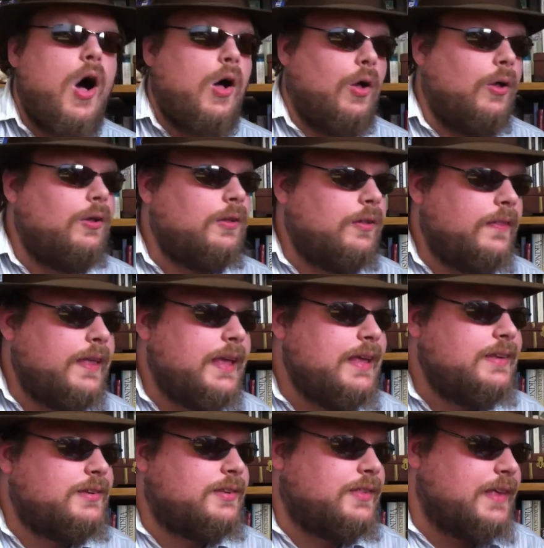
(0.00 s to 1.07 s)
All
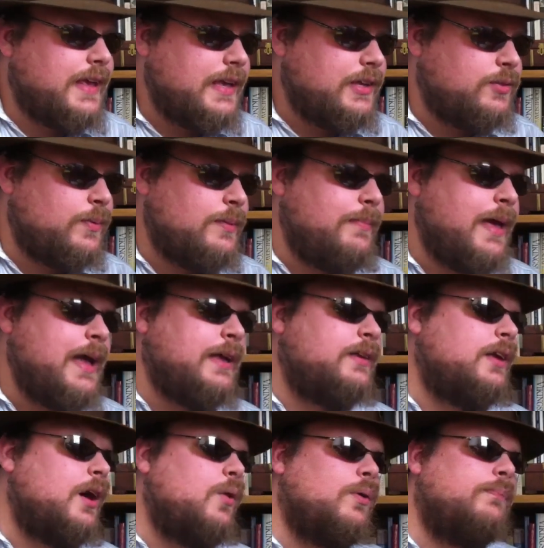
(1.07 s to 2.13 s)
these things we make
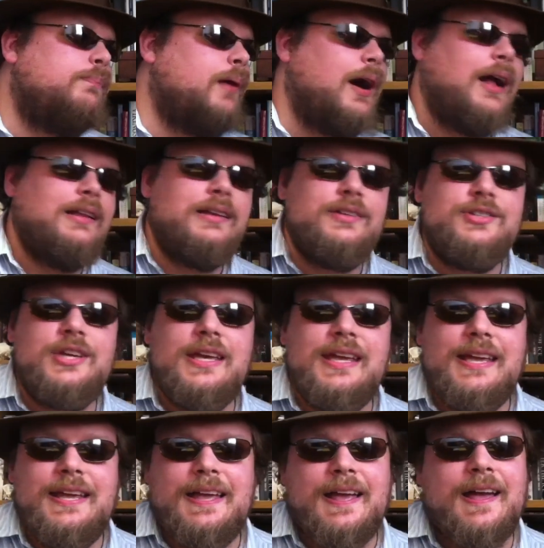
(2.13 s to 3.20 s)
no
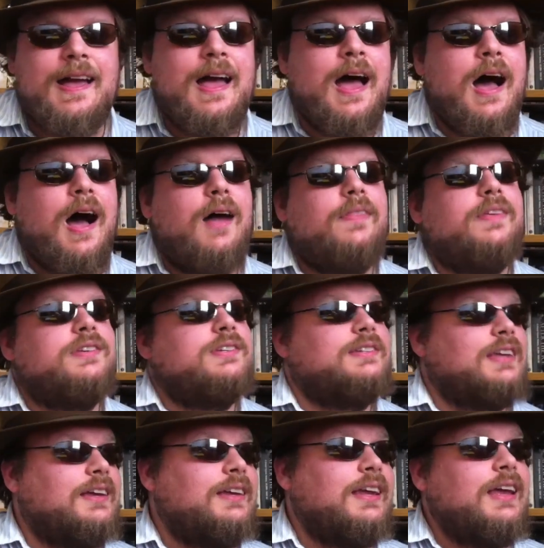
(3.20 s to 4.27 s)
apology, are the
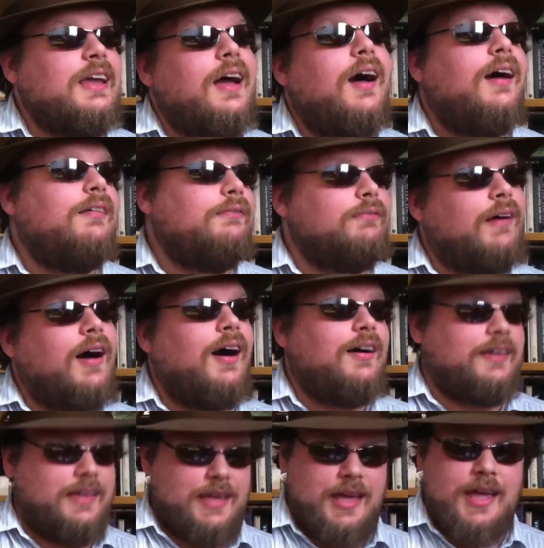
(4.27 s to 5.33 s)
study of
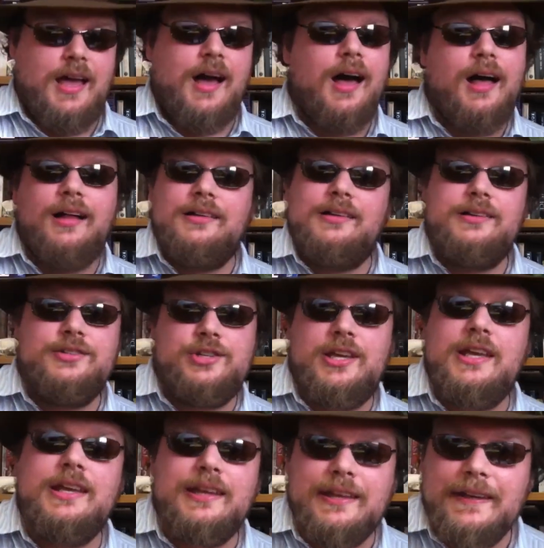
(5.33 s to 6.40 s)

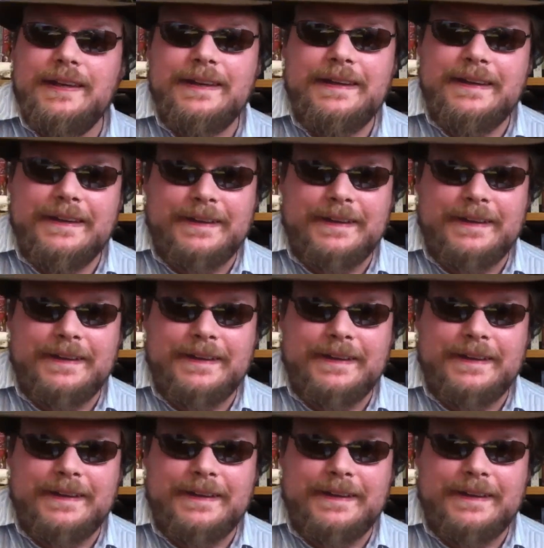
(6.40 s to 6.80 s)
archaeology